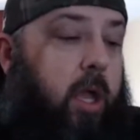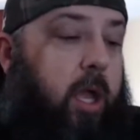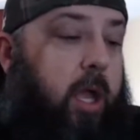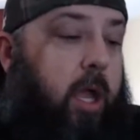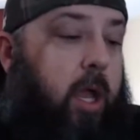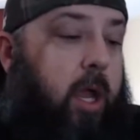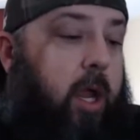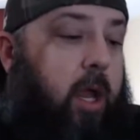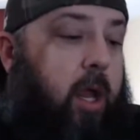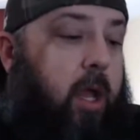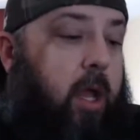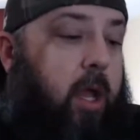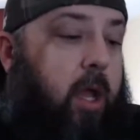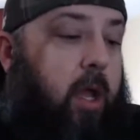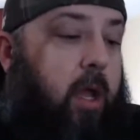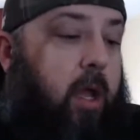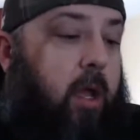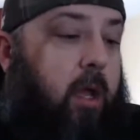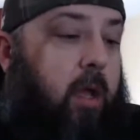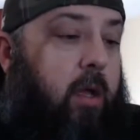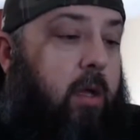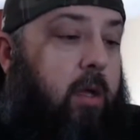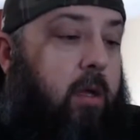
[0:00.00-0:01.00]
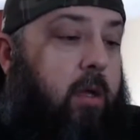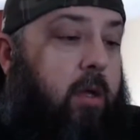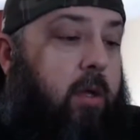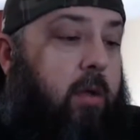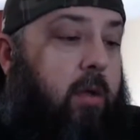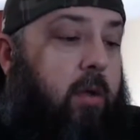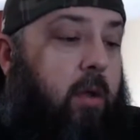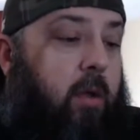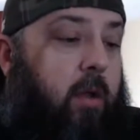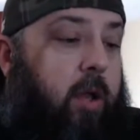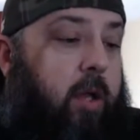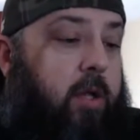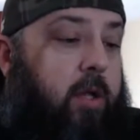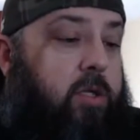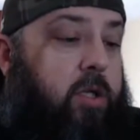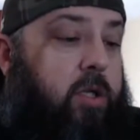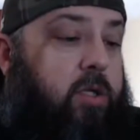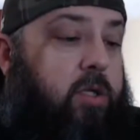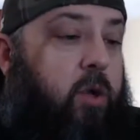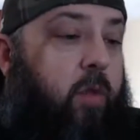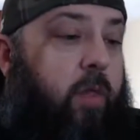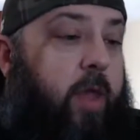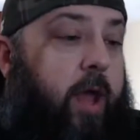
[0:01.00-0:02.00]
And it's a
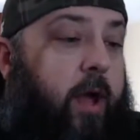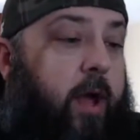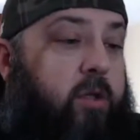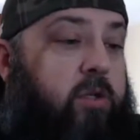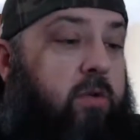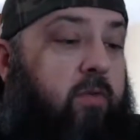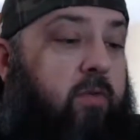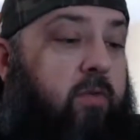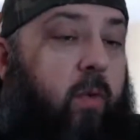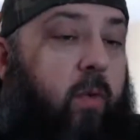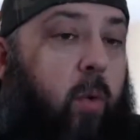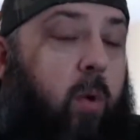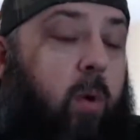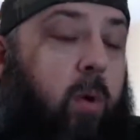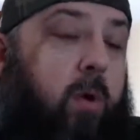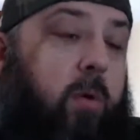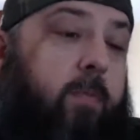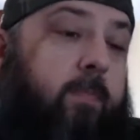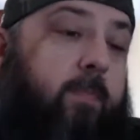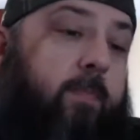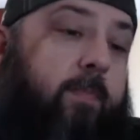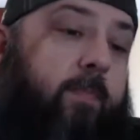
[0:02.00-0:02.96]
2004